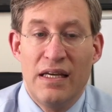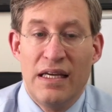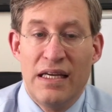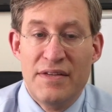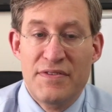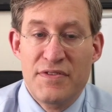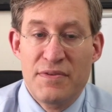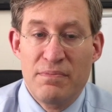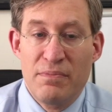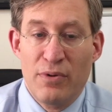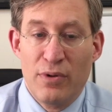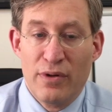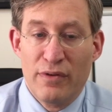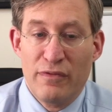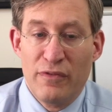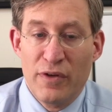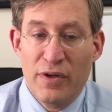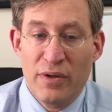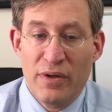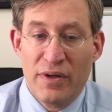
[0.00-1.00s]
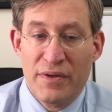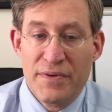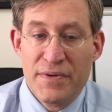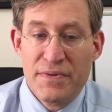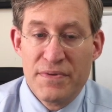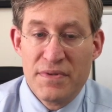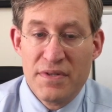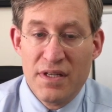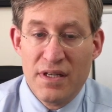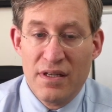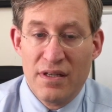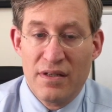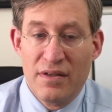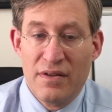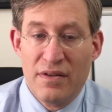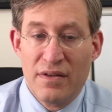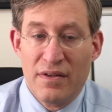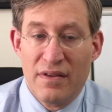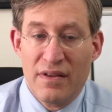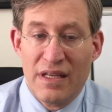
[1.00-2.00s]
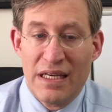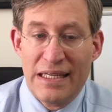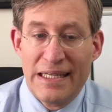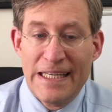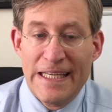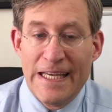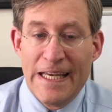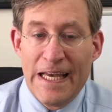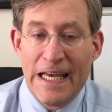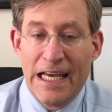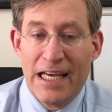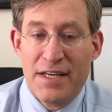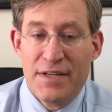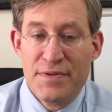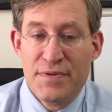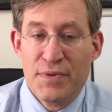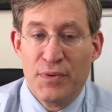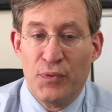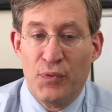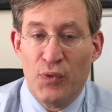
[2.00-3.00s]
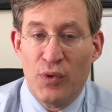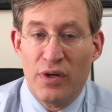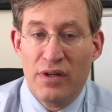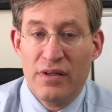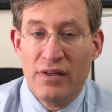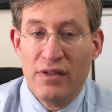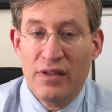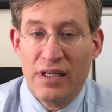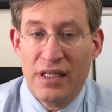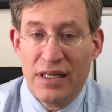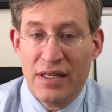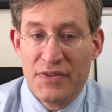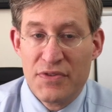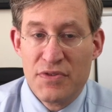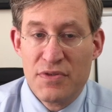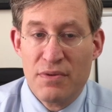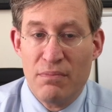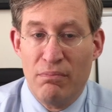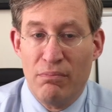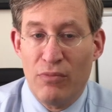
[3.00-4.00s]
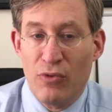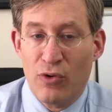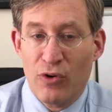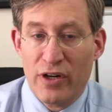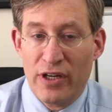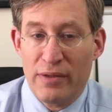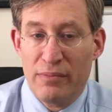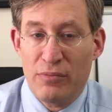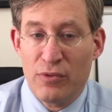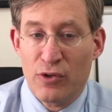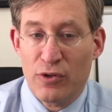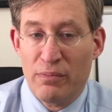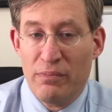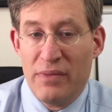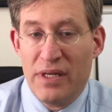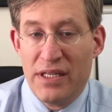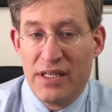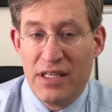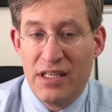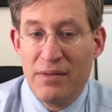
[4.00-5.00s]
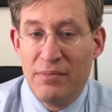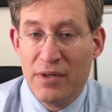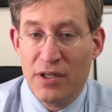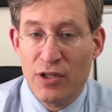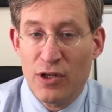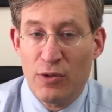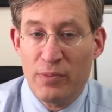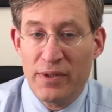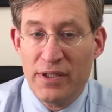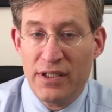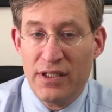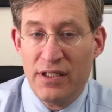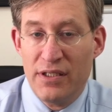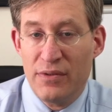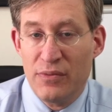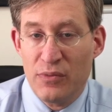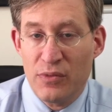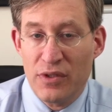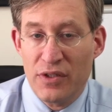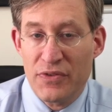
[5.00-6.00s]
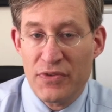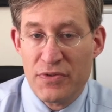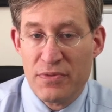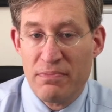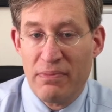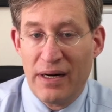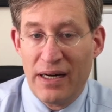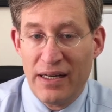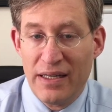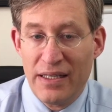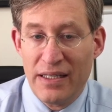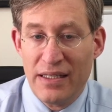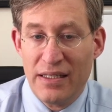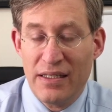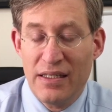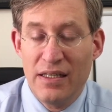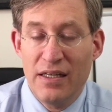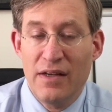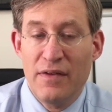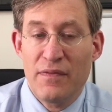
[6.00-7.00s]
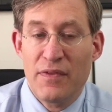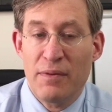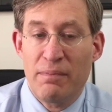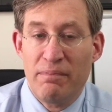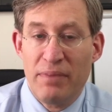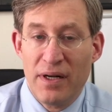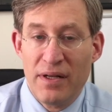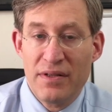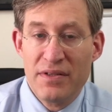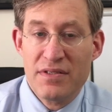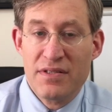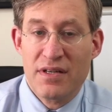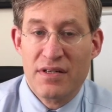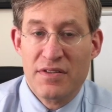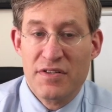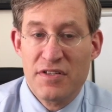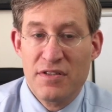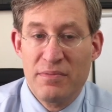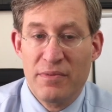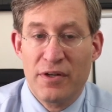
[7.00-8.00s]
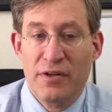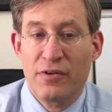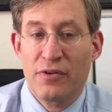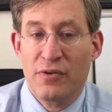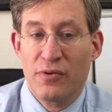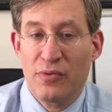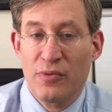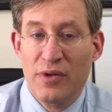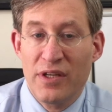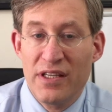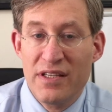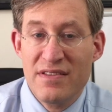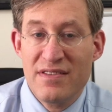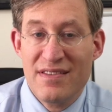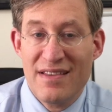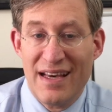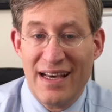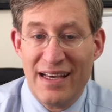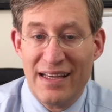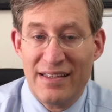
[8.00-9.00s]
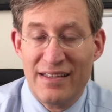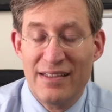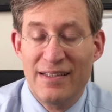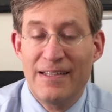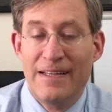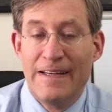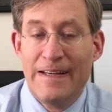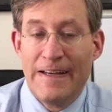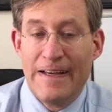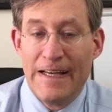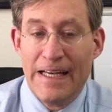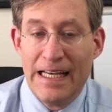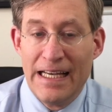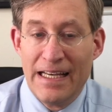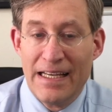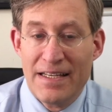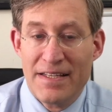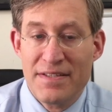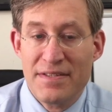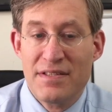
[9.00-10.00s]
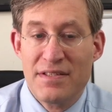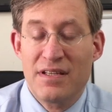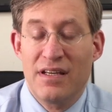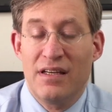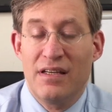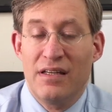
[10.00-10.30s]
It's important for you to understand that as one gets more and more methemoglobin in one's body, the pulse oximeter reads that as